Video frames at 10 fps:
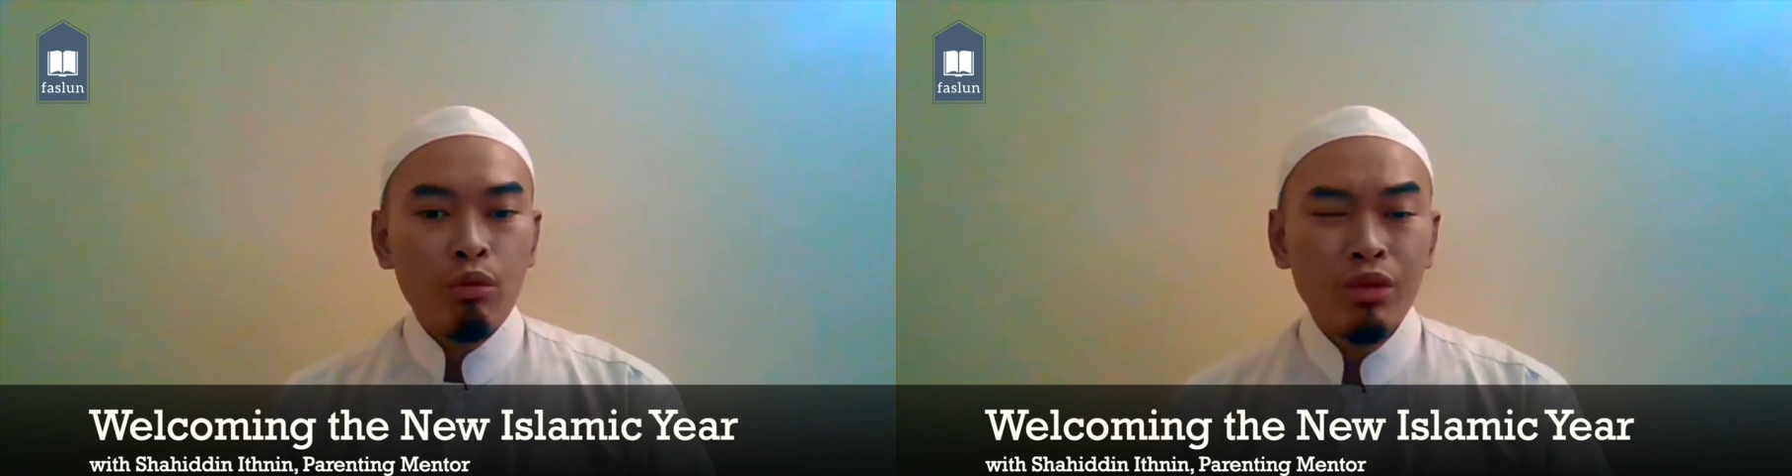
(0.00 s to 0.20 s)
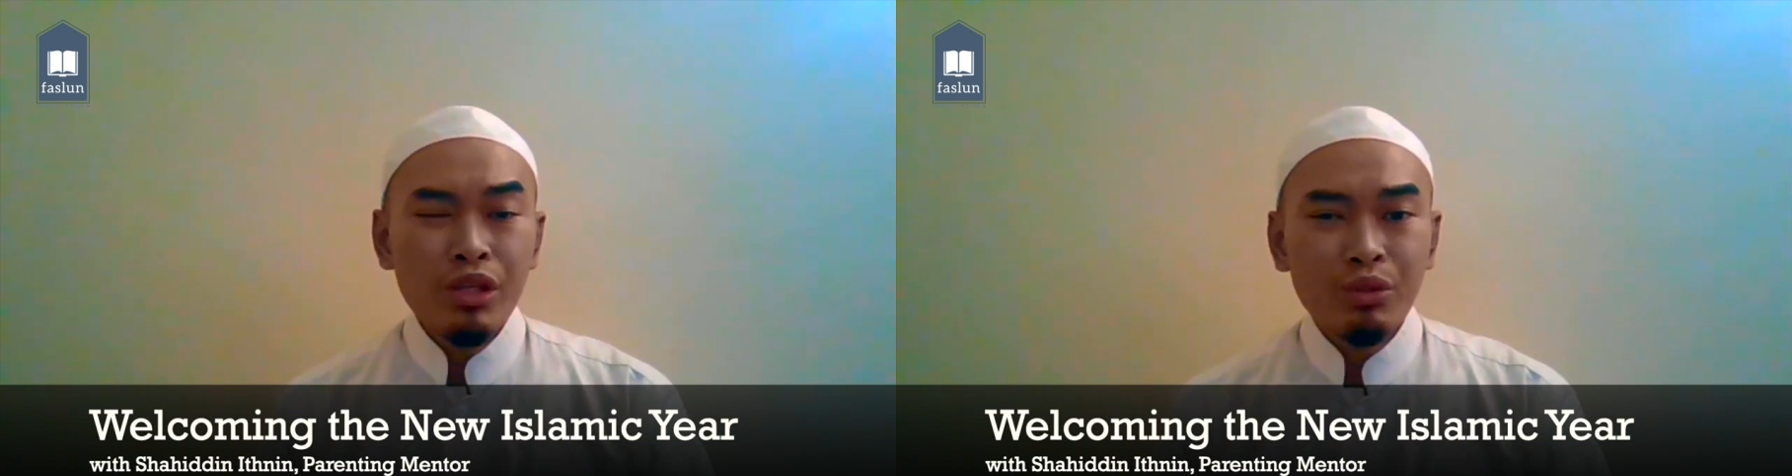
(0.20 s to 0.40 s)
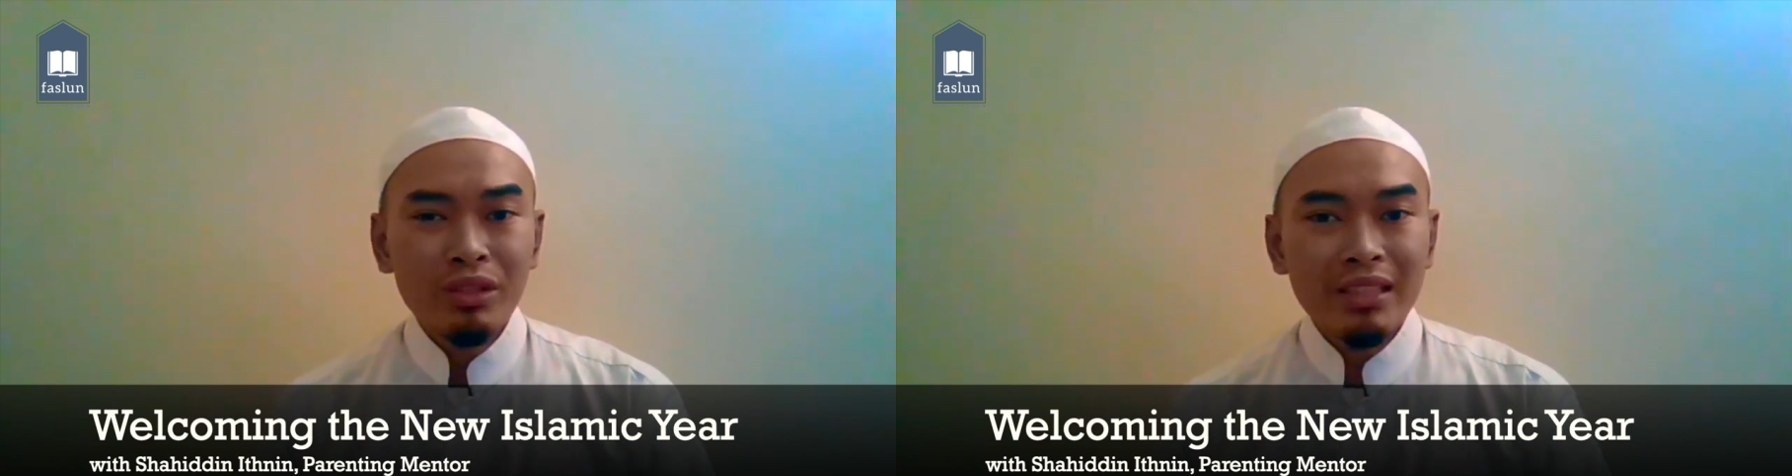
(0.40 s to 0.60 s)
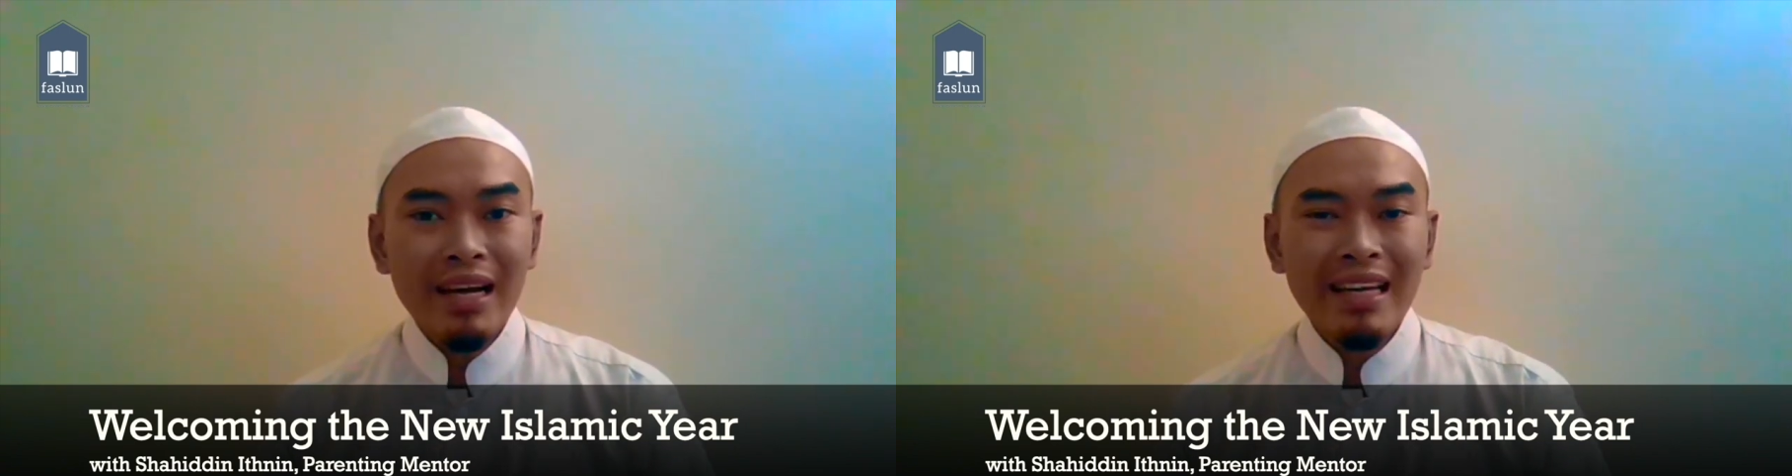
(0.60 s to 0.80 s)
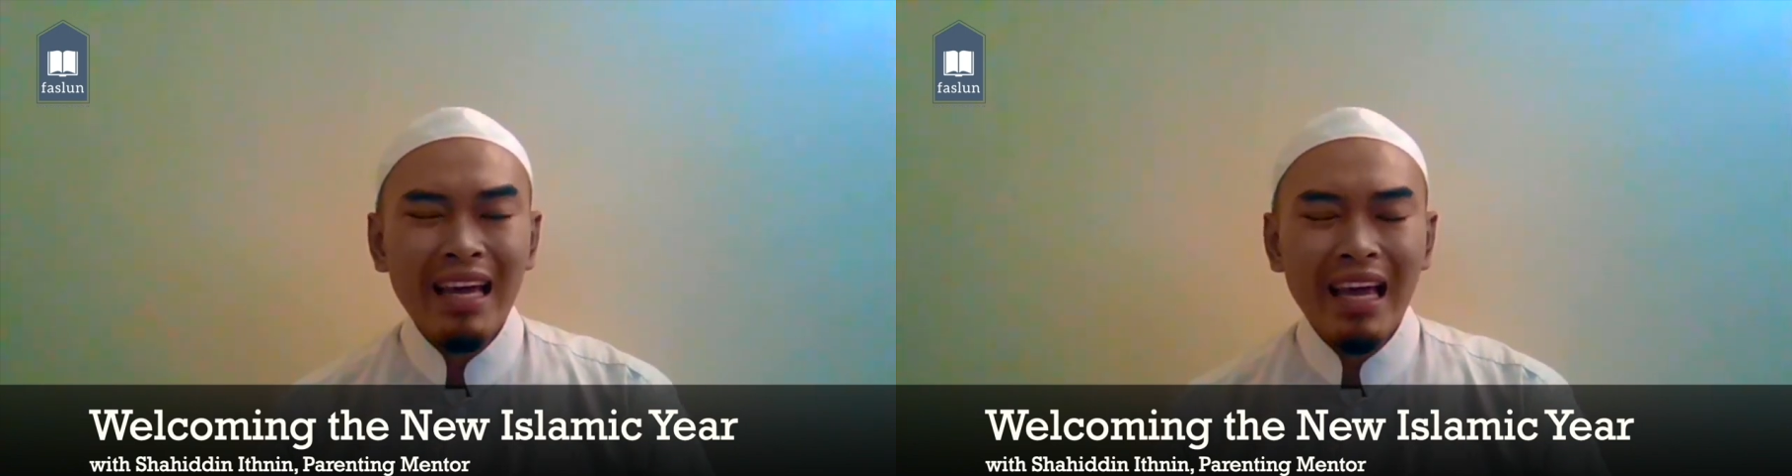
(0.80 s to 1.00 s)
we should
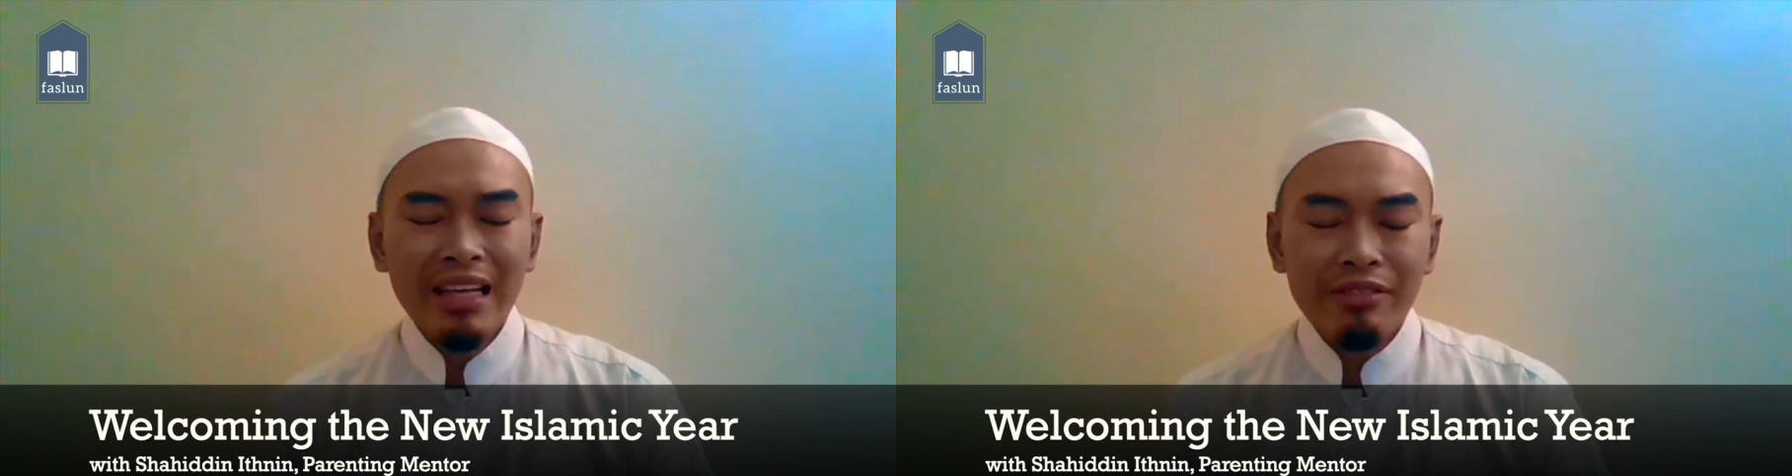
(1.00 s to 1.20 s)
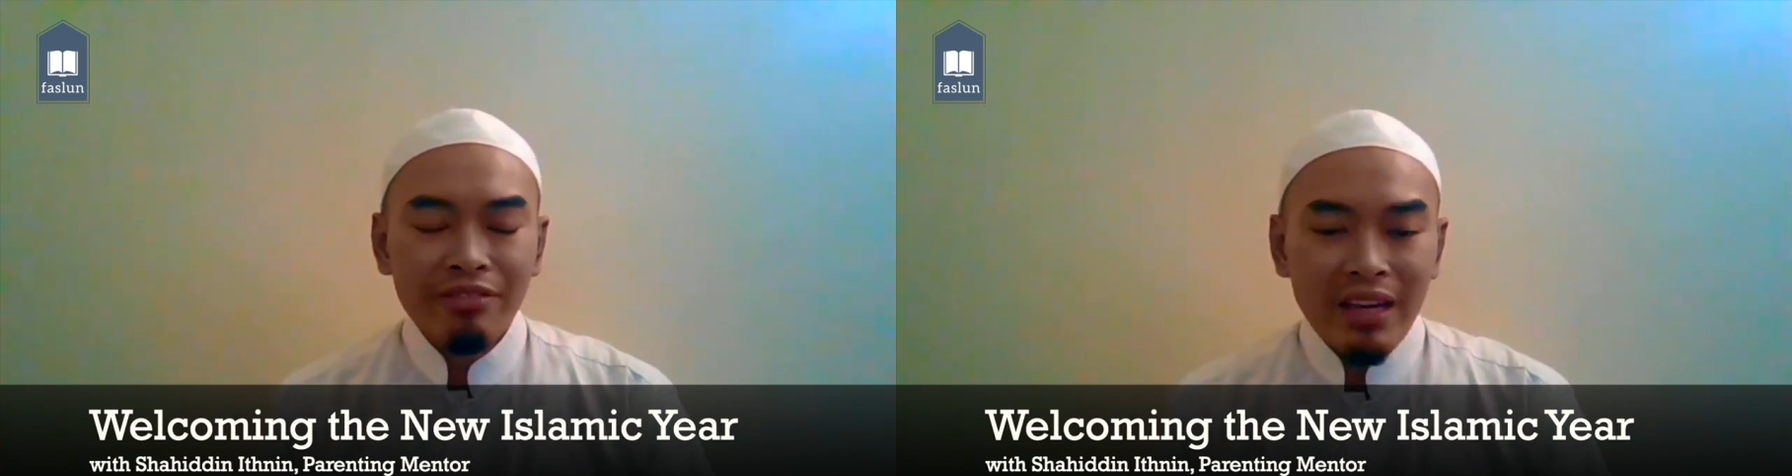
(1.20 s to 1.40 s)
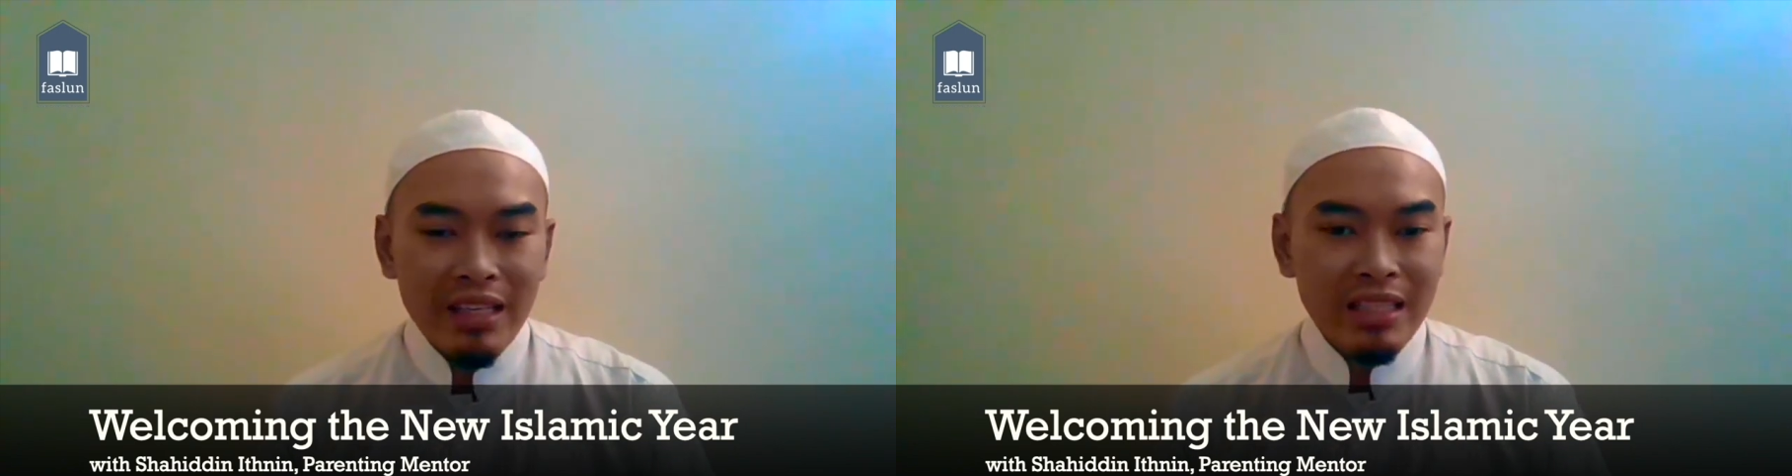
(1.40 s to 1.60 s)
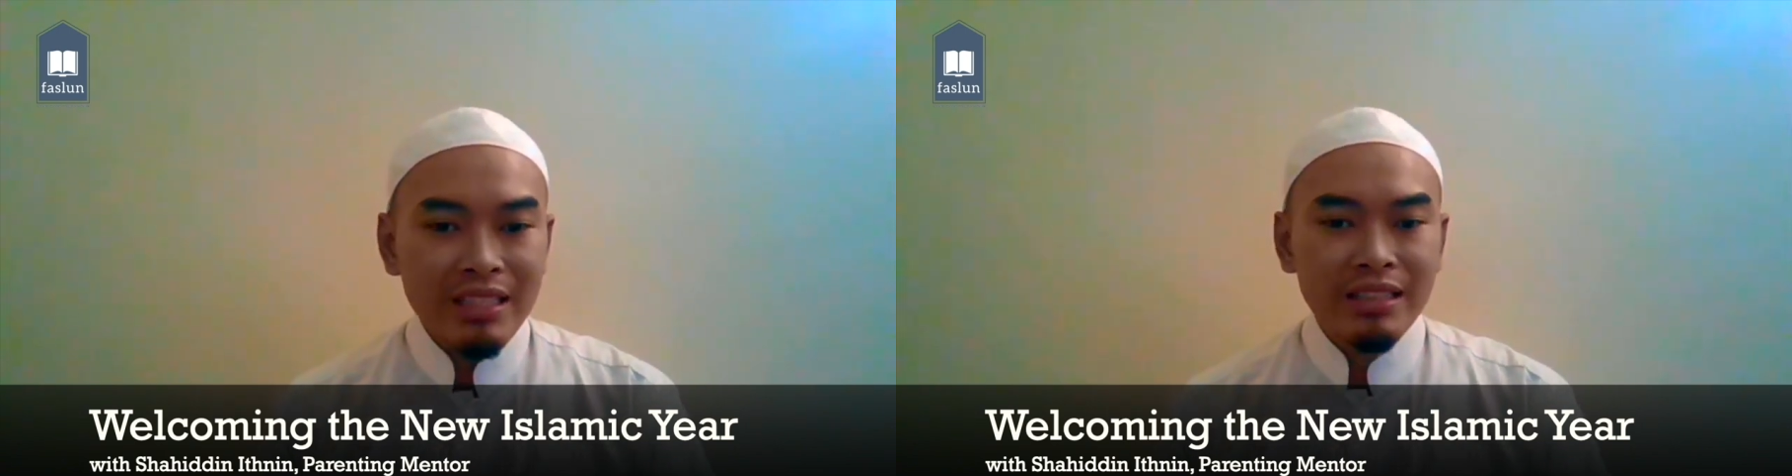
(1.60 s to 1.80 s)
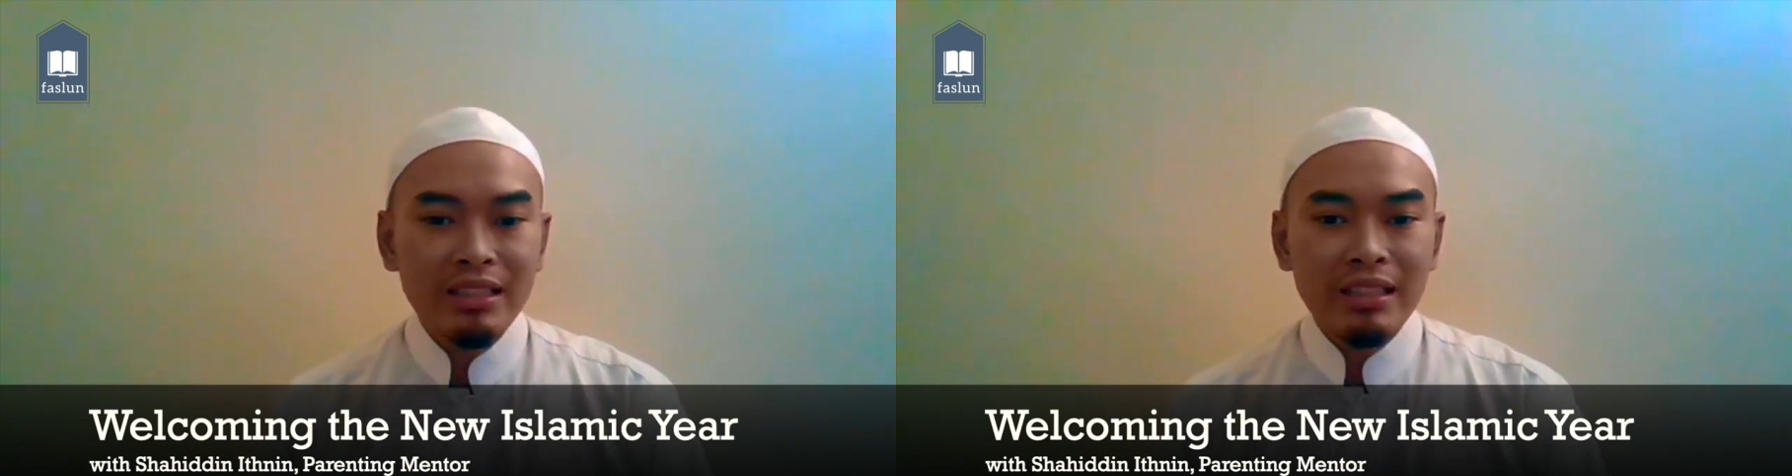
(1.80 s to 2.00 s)
try at the very
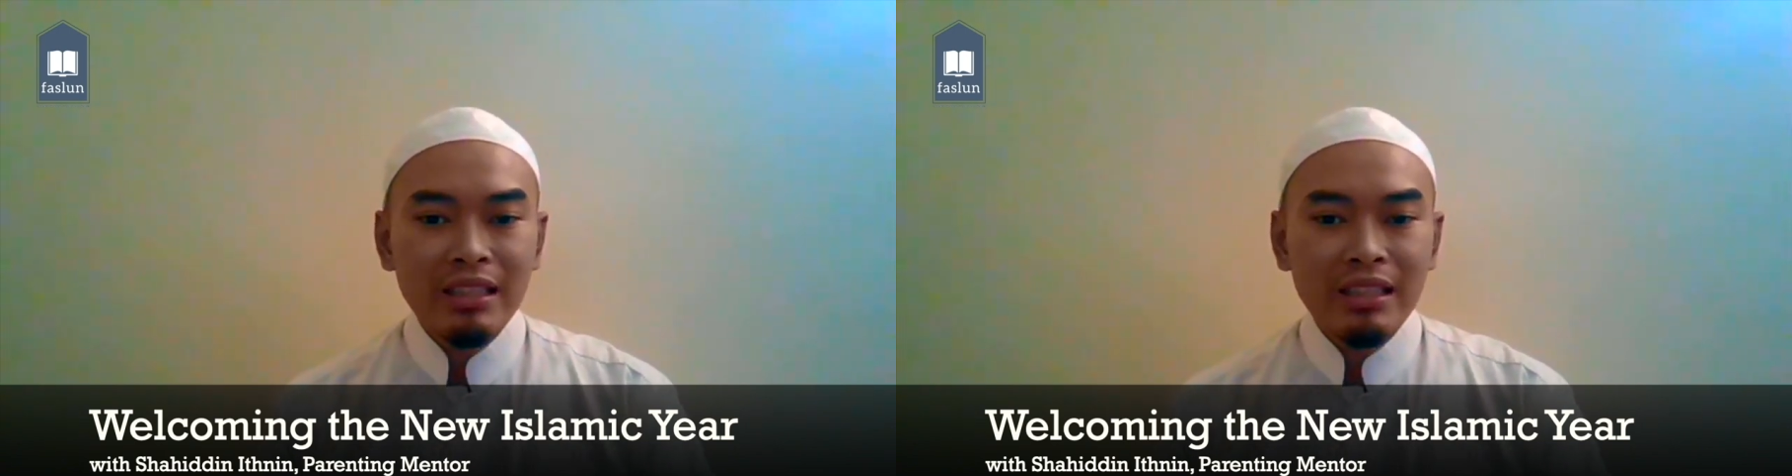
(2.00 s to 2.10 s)
least